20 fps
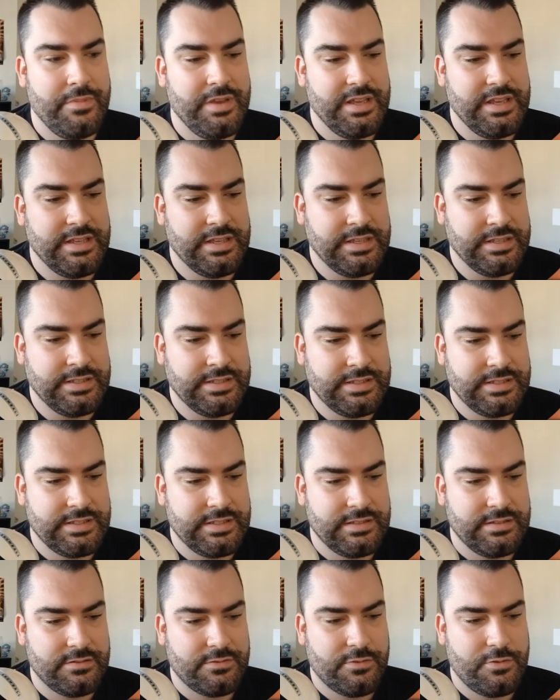
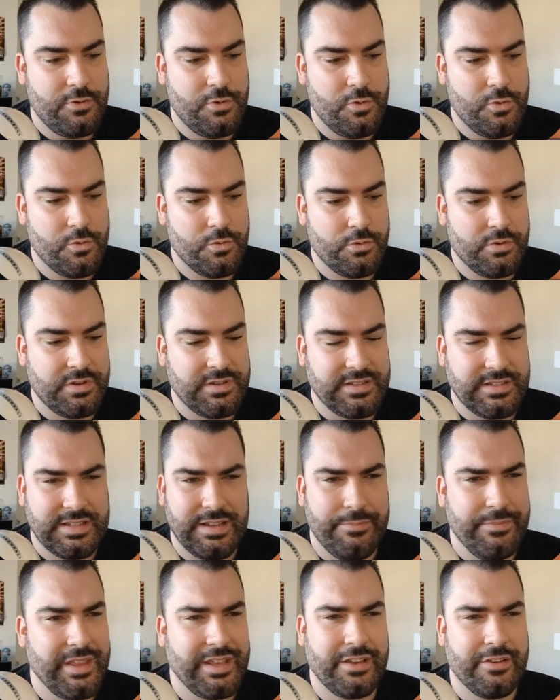is called
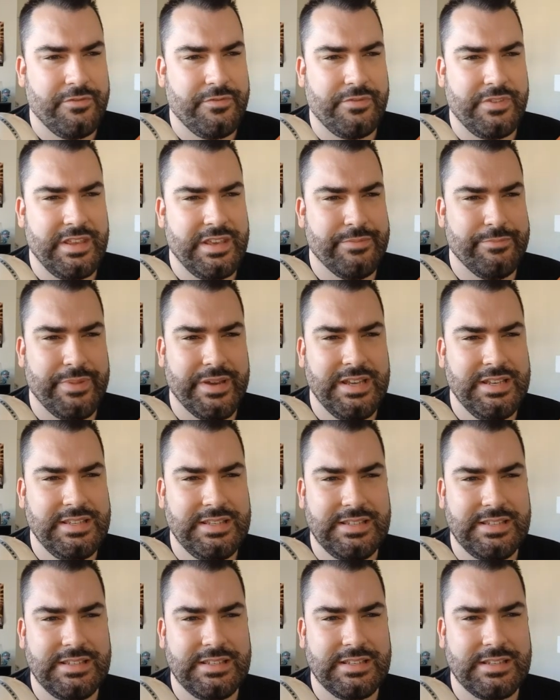something of the
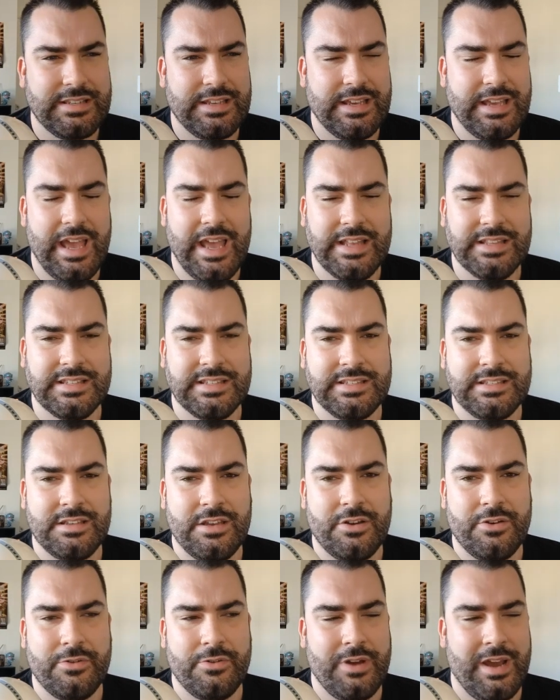Abyss, and
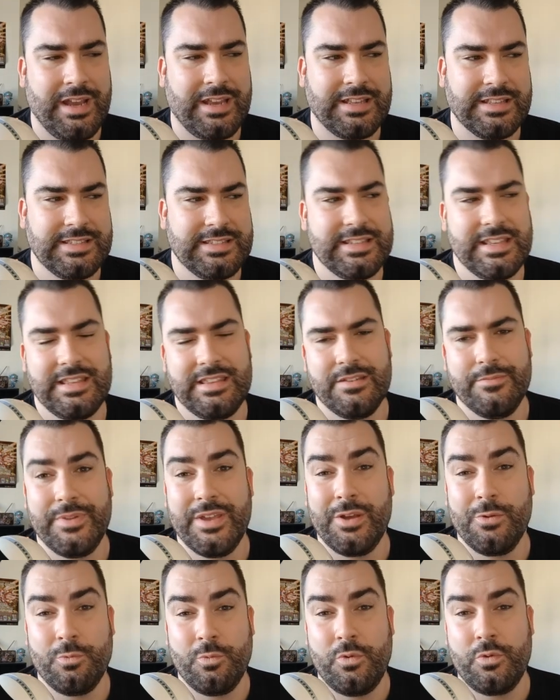so I could see there
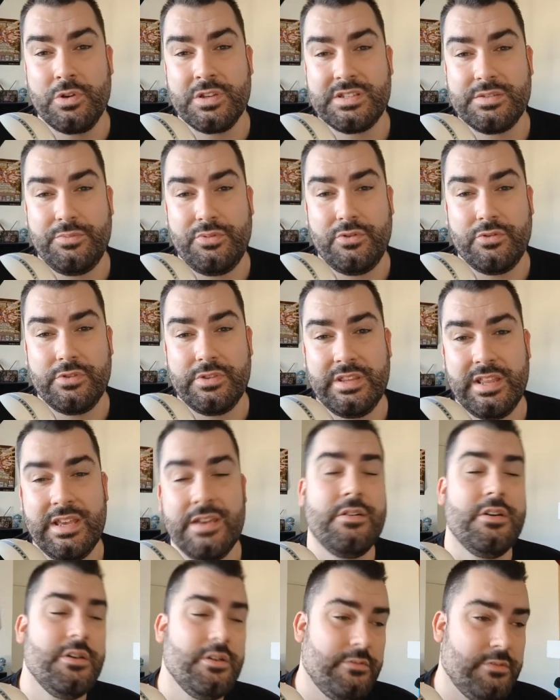being water support in
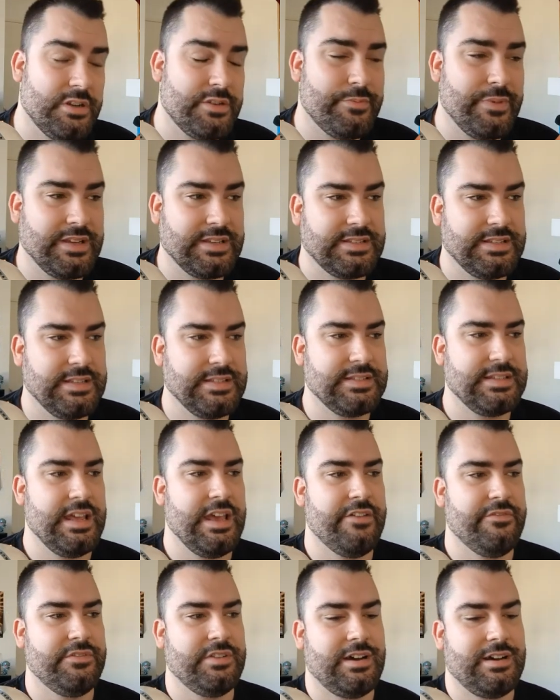there, which makes sense to
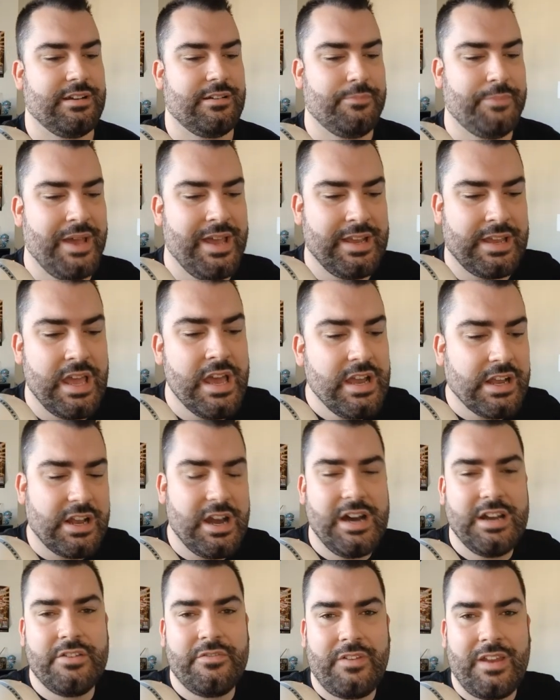have Title back.
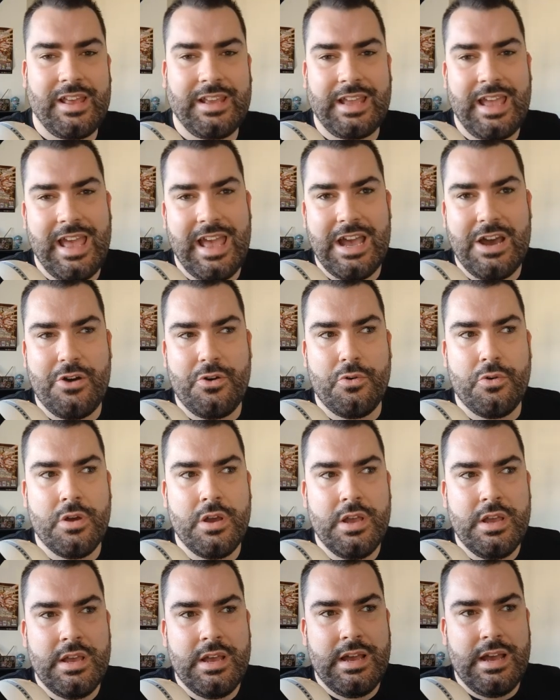Kind of like how
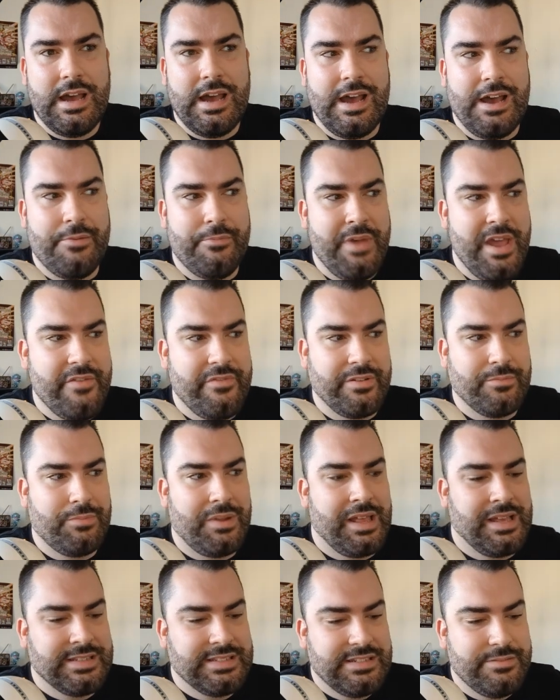having
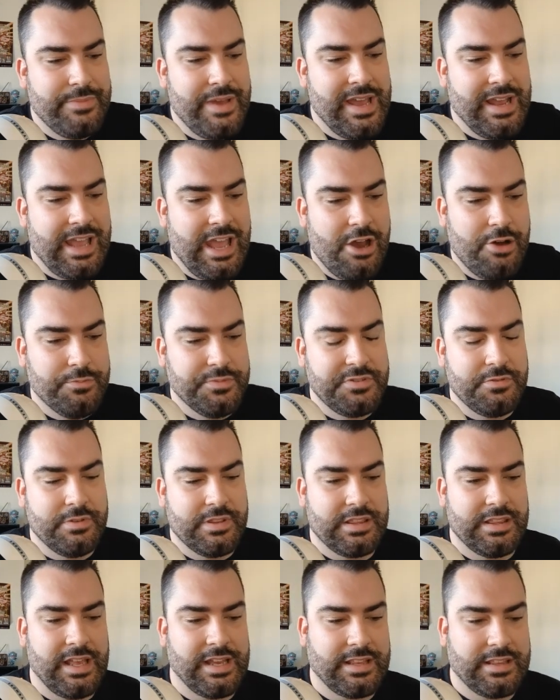Blaster back helps
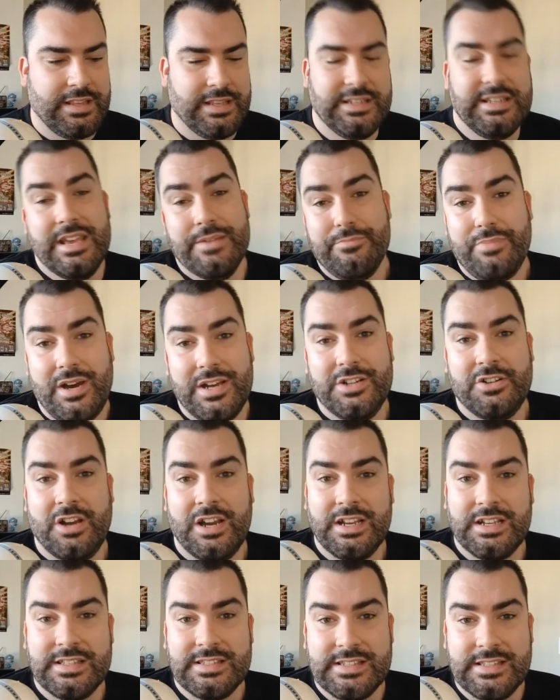with like the Tempai
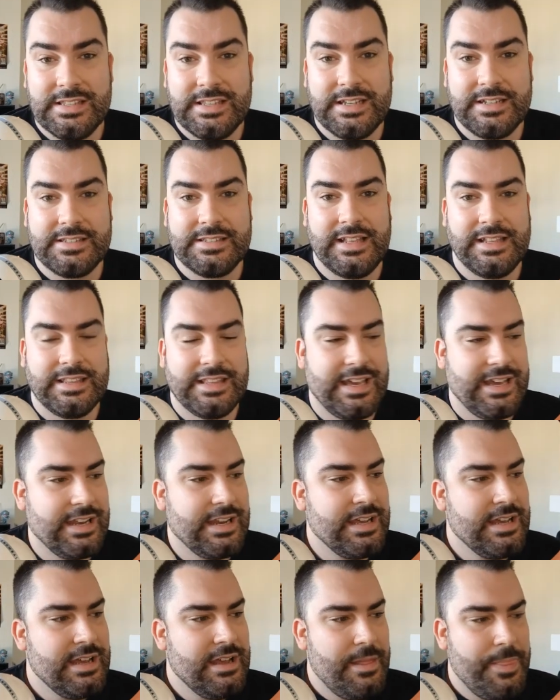Dragons and things like
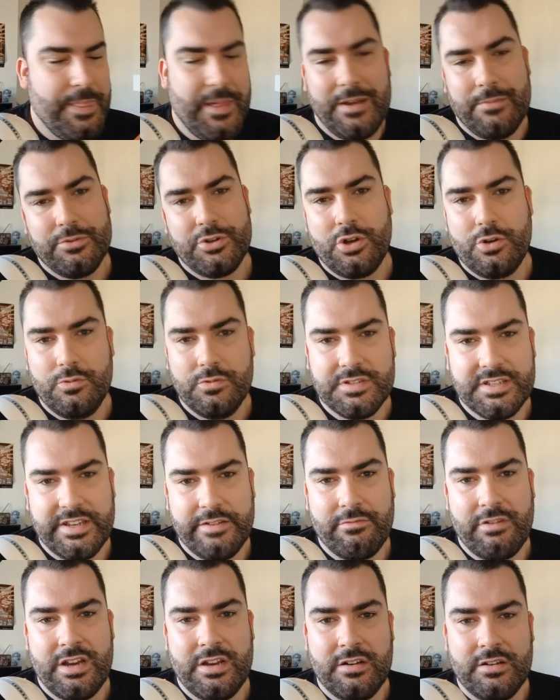that, and I'm sure we'll see
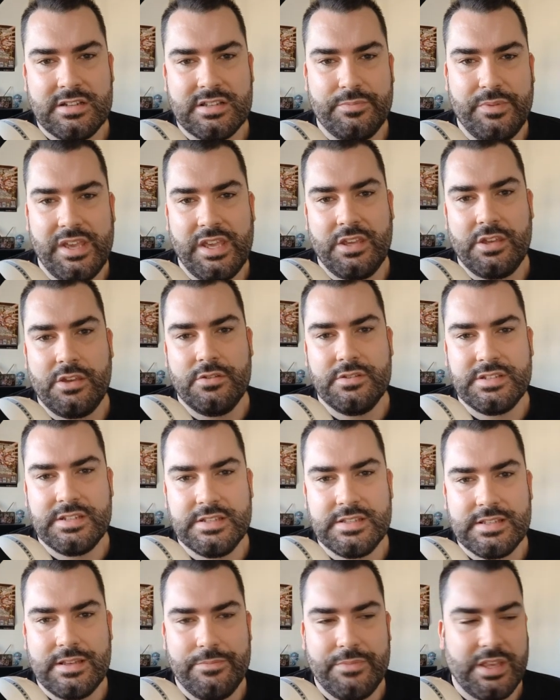Redox being used in
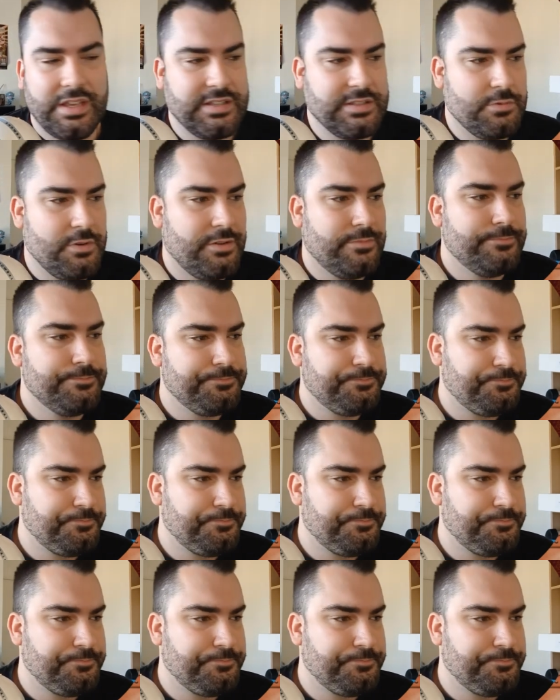something as well.